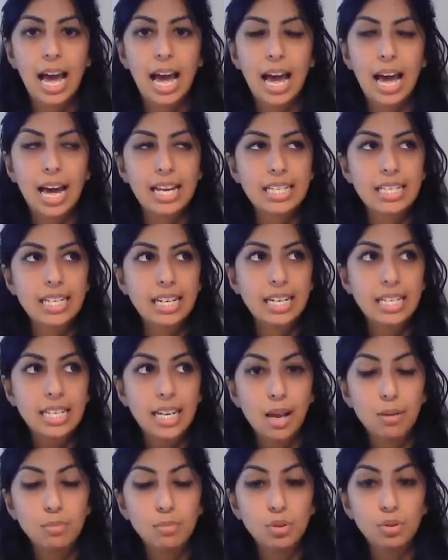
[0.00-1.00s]
And in
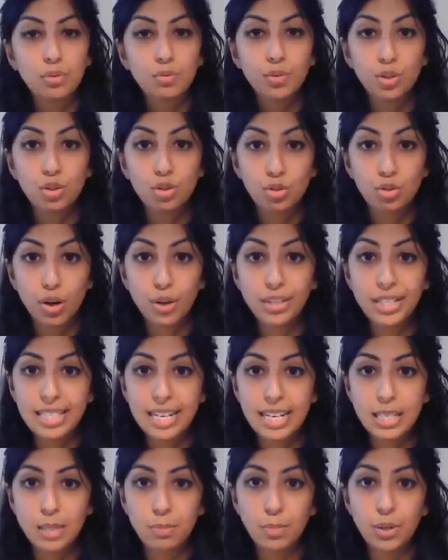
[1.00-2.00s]
terms of stroke
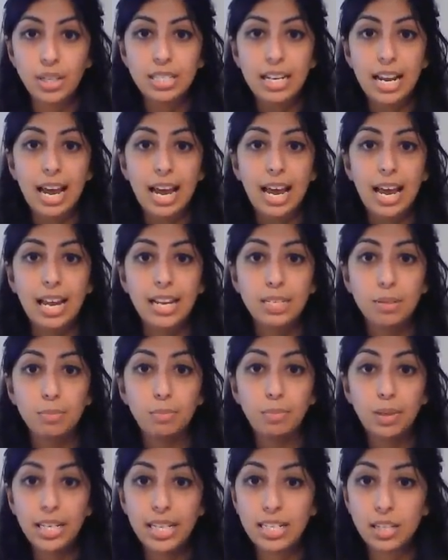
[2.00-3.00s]
assessment and
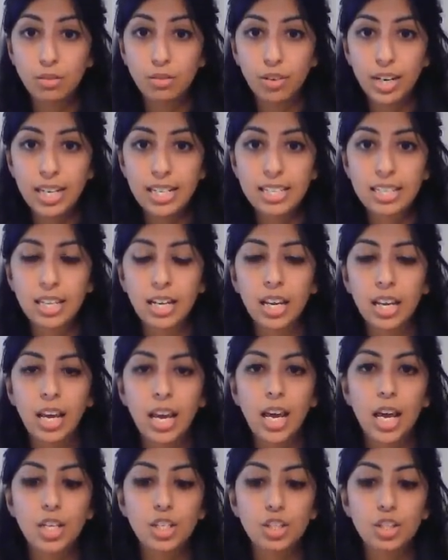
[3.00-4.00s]
bleeding risk,
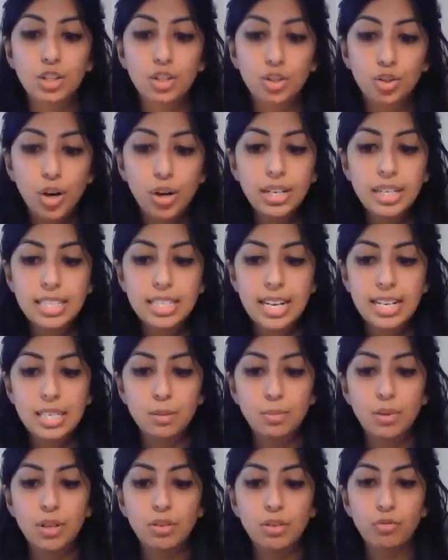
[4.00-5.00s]
Stroke
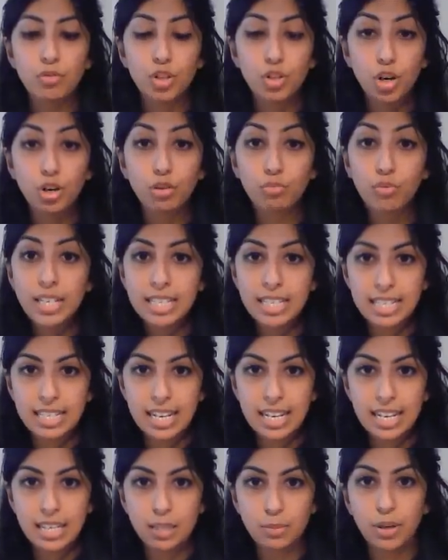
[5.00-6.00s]
assessment, stroke risk
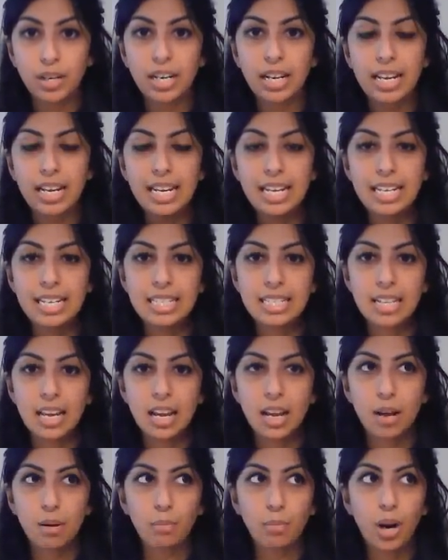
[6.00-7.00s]
assessment is
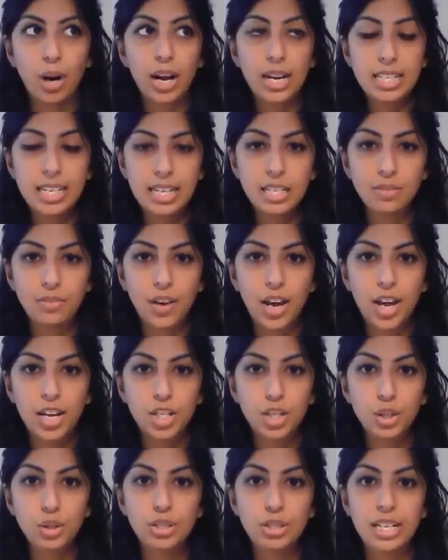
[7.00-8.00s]
um, identified
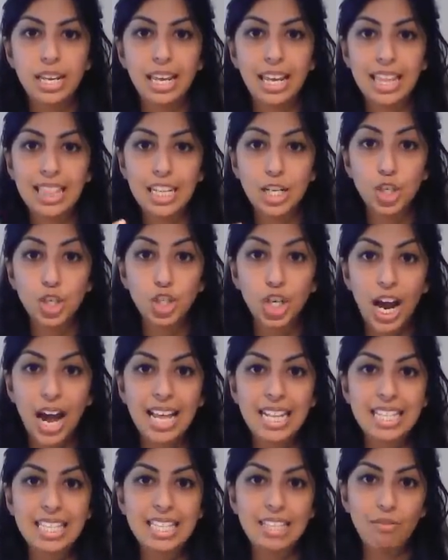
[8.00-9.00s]
using the
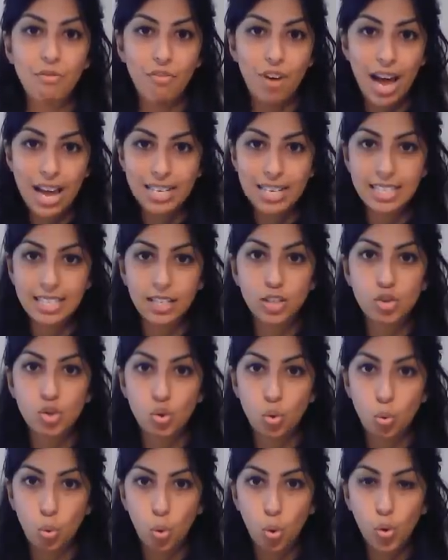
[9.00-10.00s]
CHADS VASC
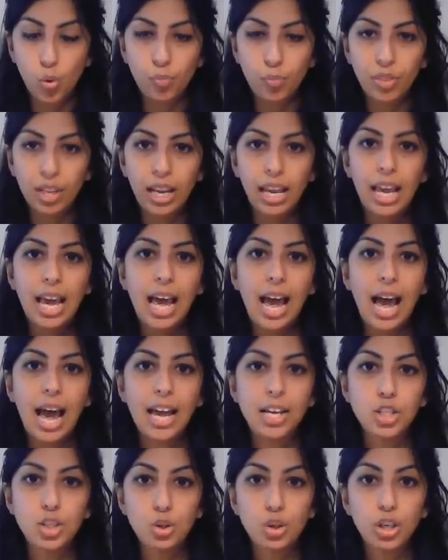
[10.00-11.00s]
score,
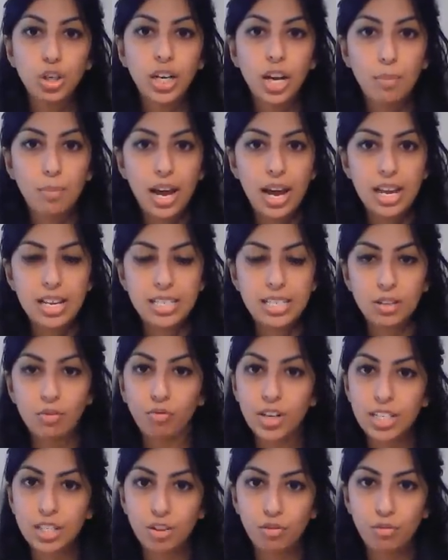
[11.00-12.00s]
and you look at a person's
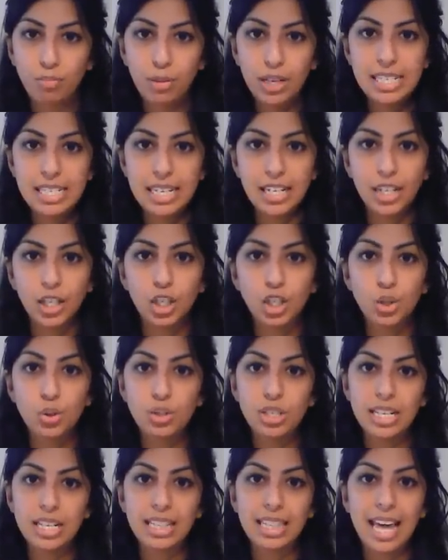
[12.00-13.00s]
risk of bleeding
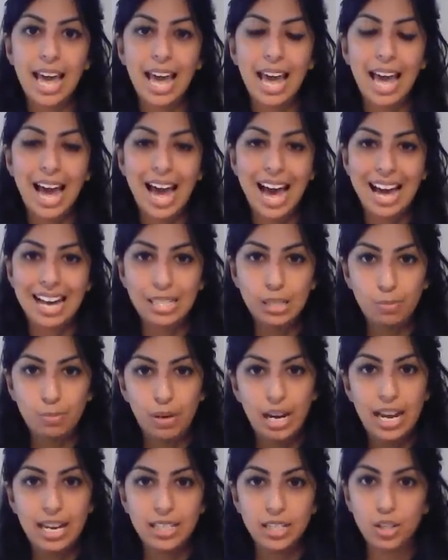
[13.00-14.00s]
using their
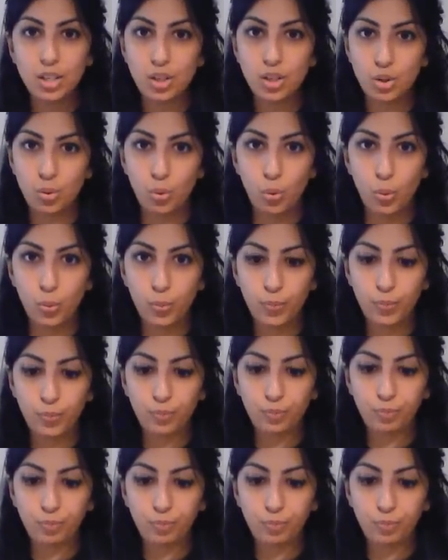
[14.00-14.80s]
HAS-BLED score.